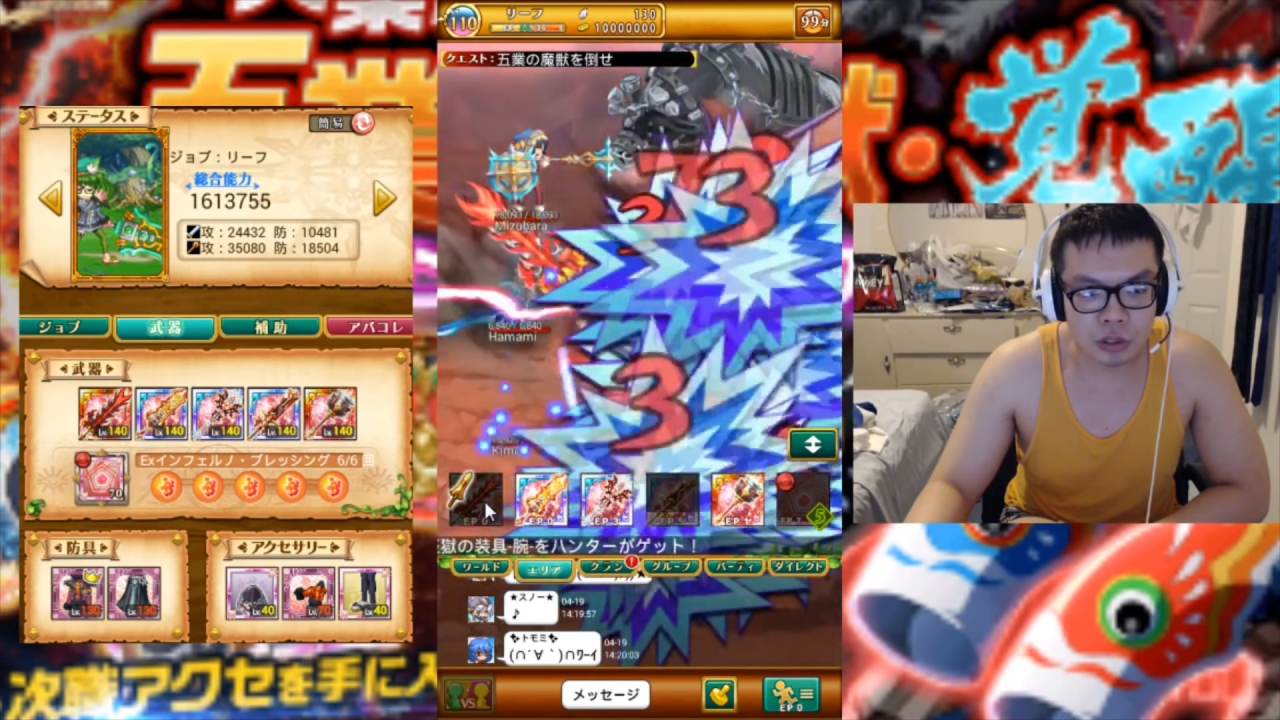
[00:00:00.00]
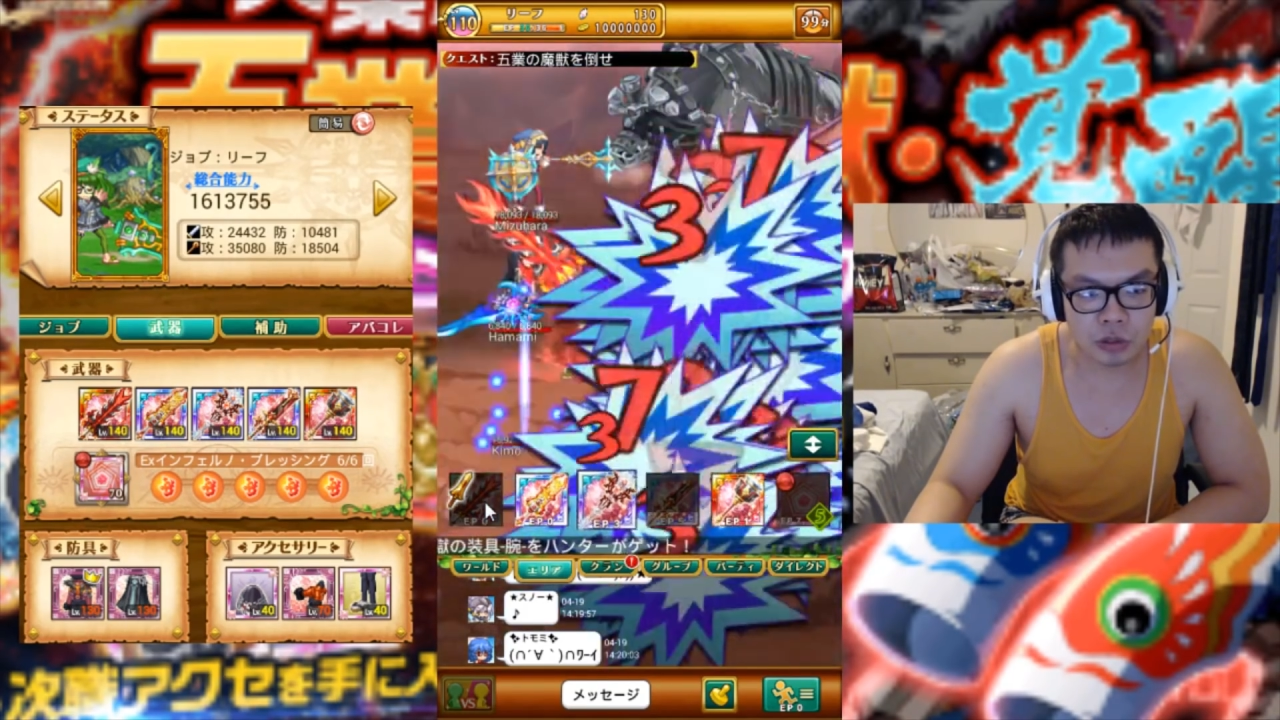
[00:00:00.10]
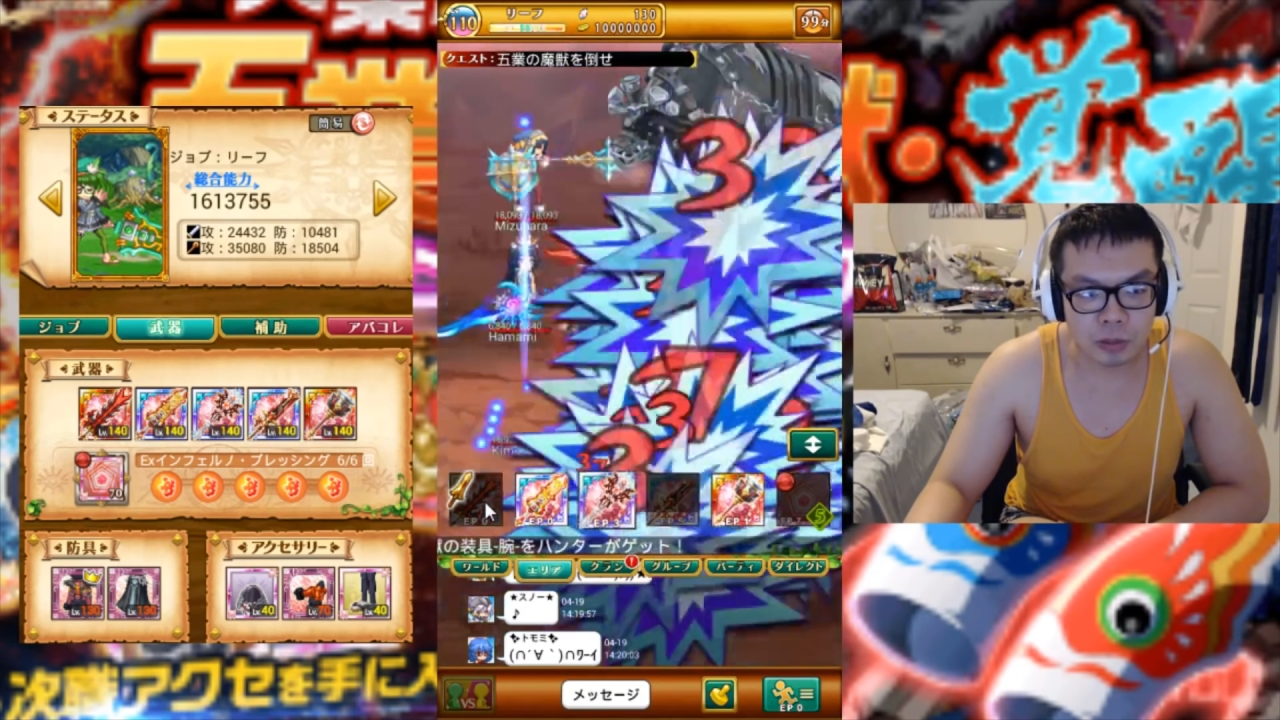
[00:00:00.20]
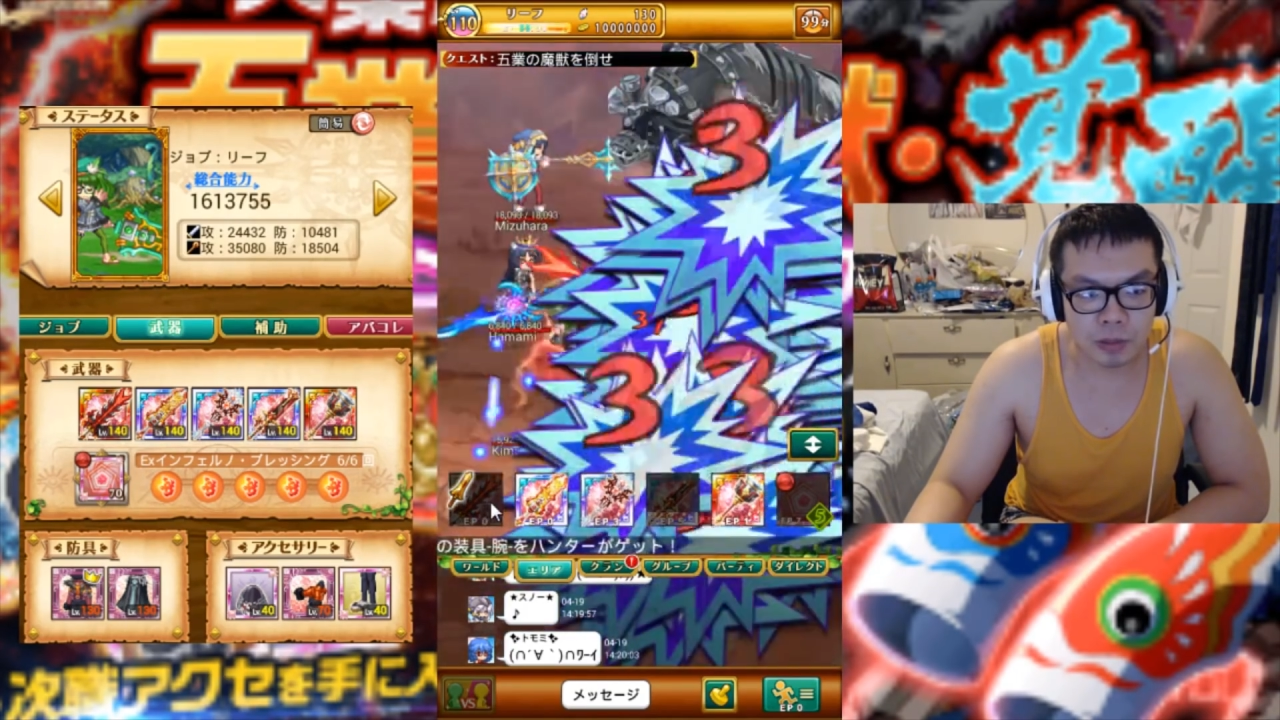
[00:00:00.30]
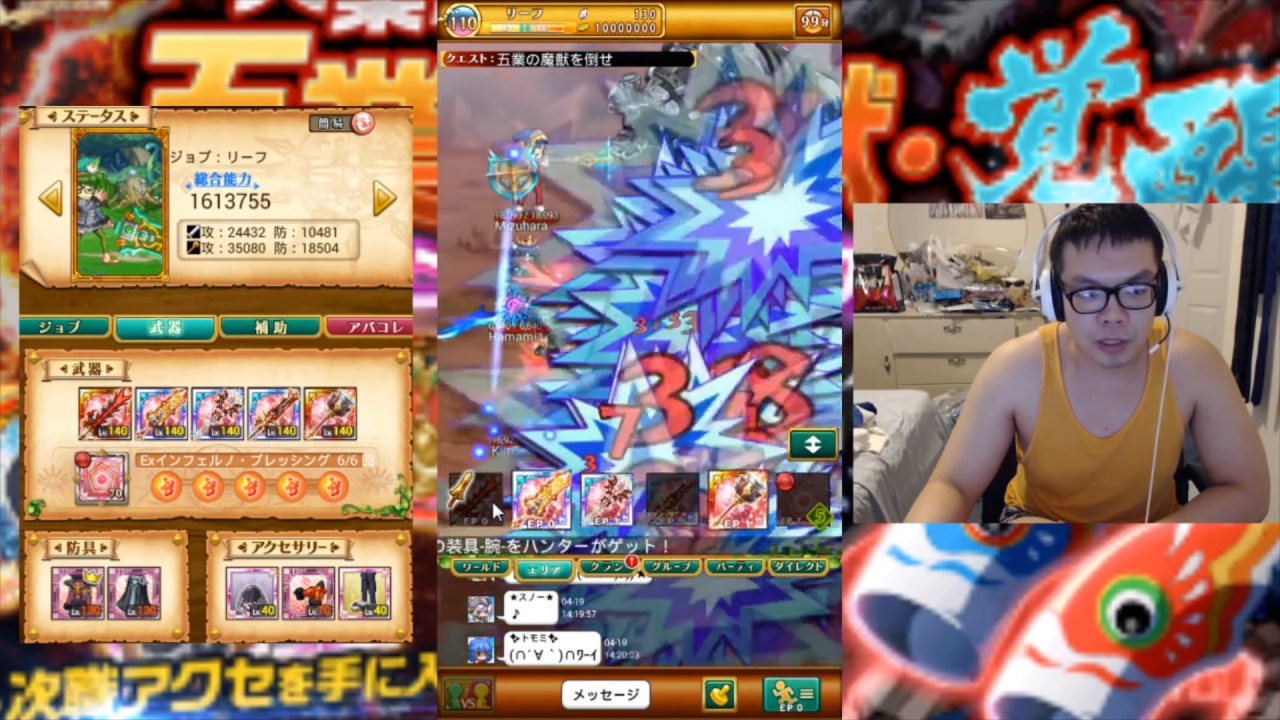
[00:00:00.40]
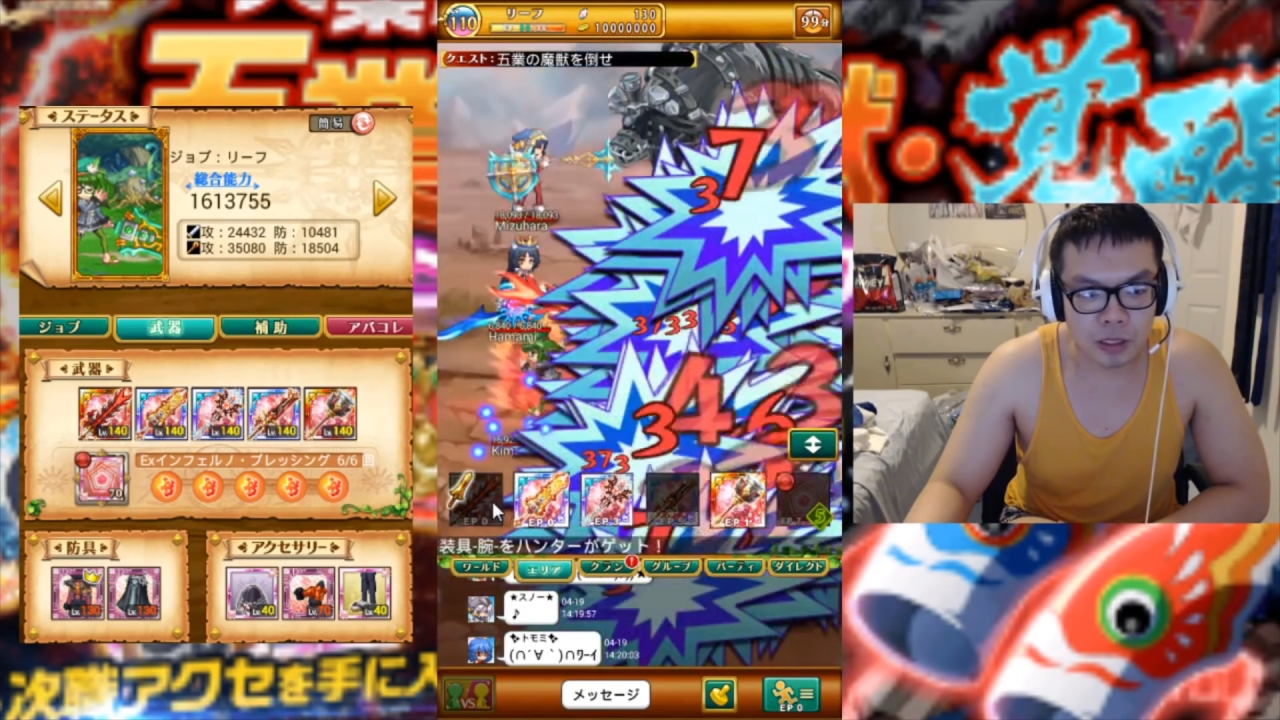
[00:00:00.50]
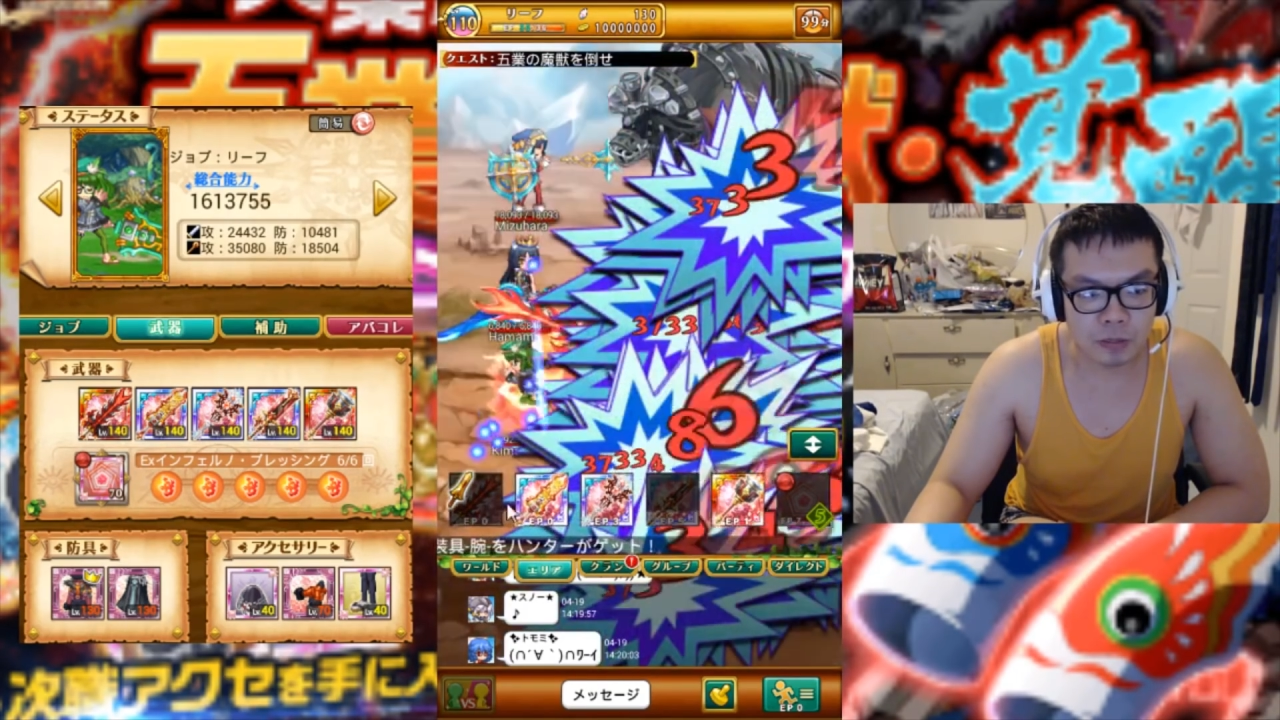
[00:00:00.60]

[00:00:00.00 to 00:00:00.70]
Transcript: 2 weapons